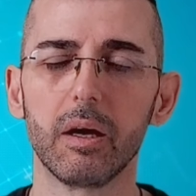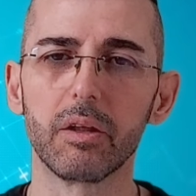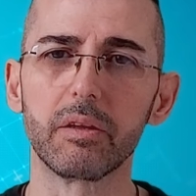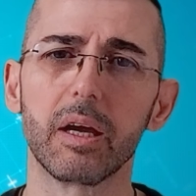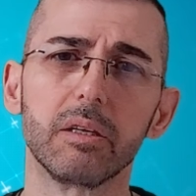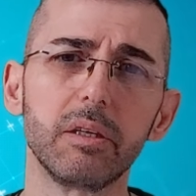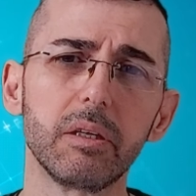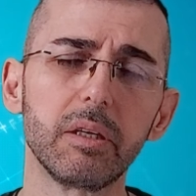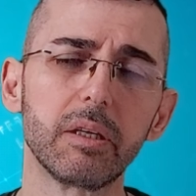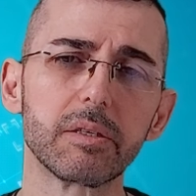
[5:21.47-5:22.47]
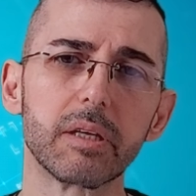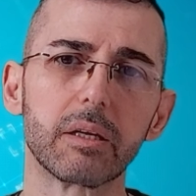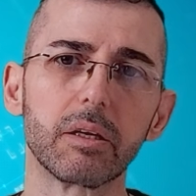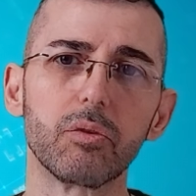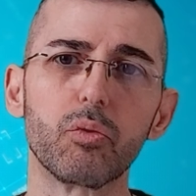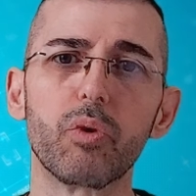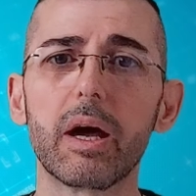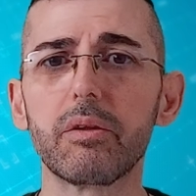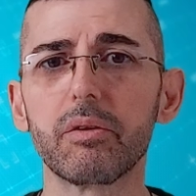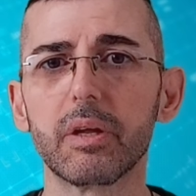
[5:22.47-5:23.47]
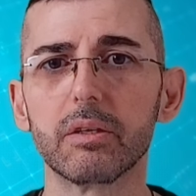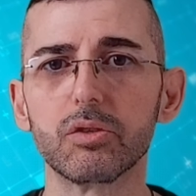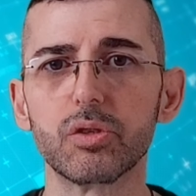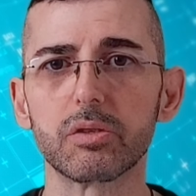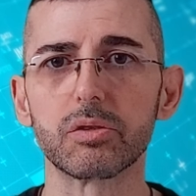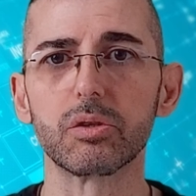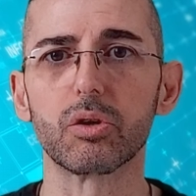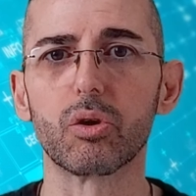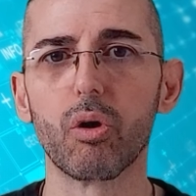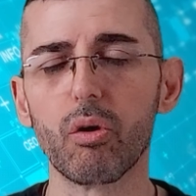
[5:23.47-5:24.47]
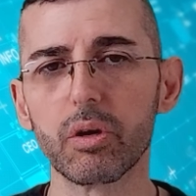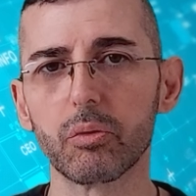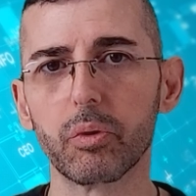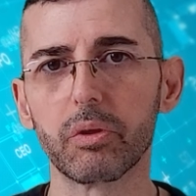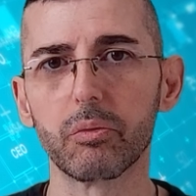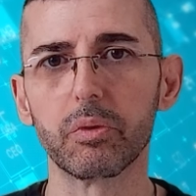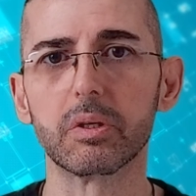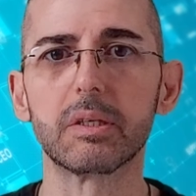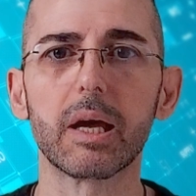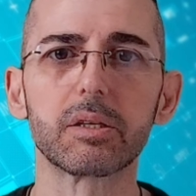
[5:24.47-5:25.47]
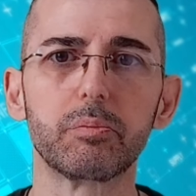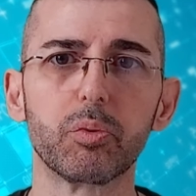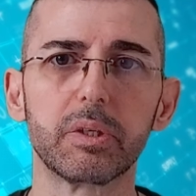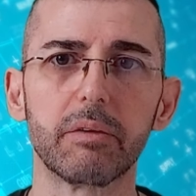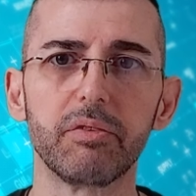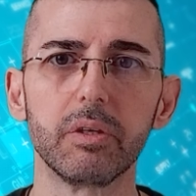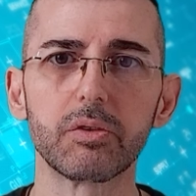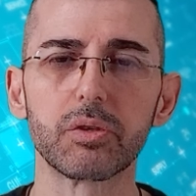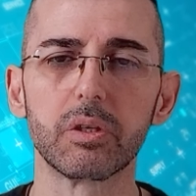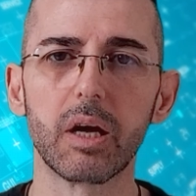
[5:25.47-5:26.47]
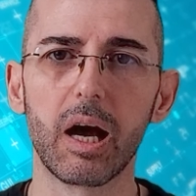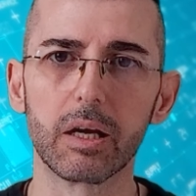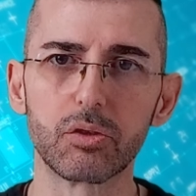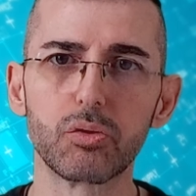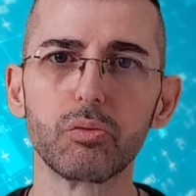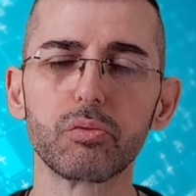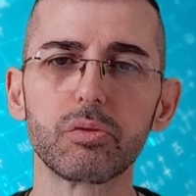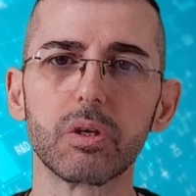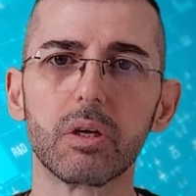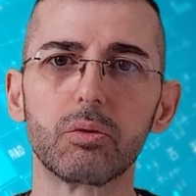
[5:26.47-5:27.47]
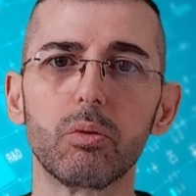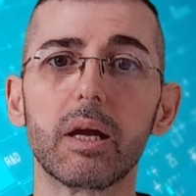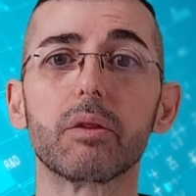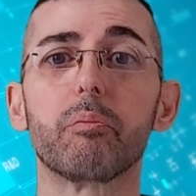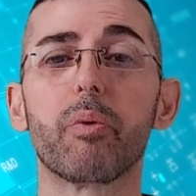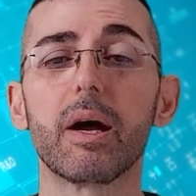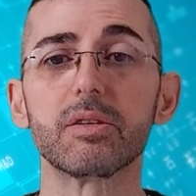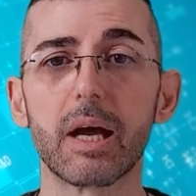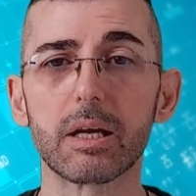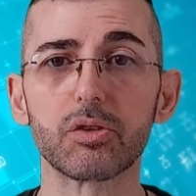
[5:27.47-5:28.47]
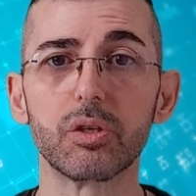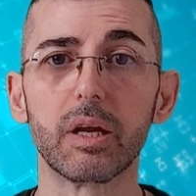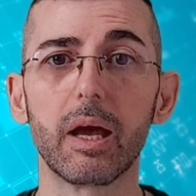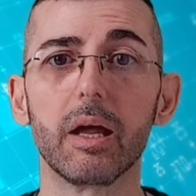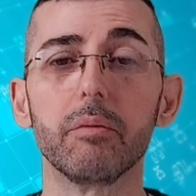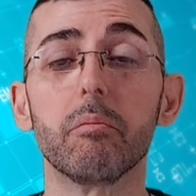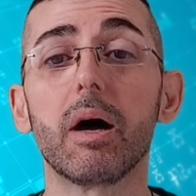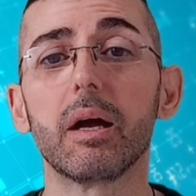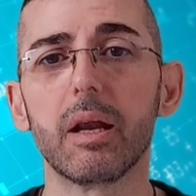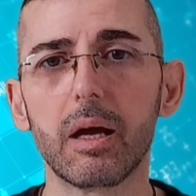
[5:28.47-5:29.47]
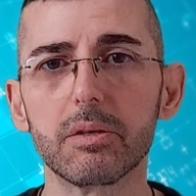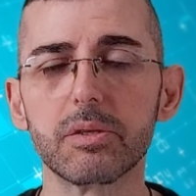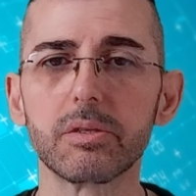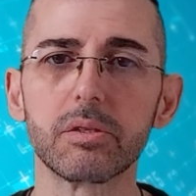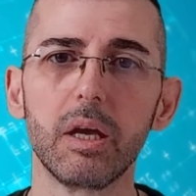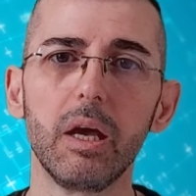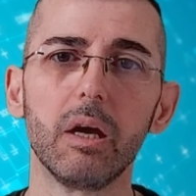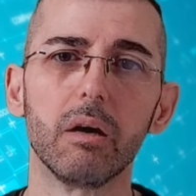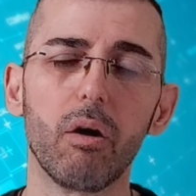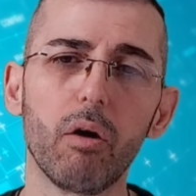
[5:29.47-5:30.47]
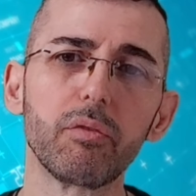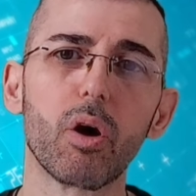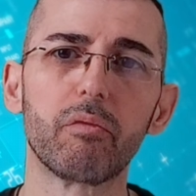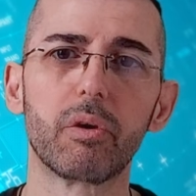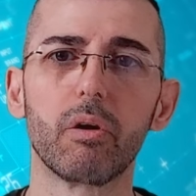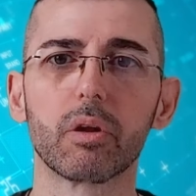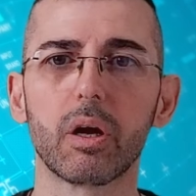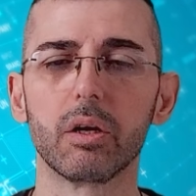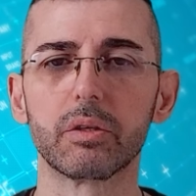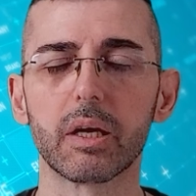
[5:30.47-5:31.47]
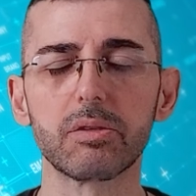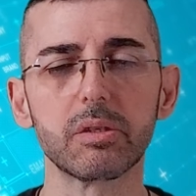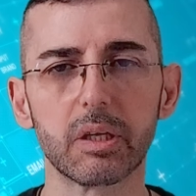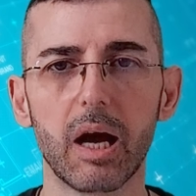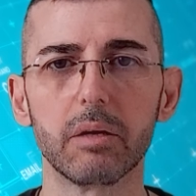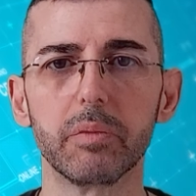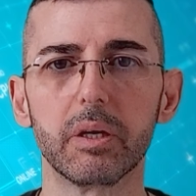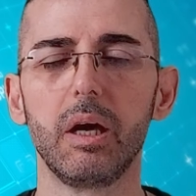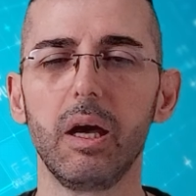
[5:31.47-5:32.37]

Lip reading: The idea here is that rather than just going with a textbook definition, I choose to let the price action and my analysis of the overall context guide me.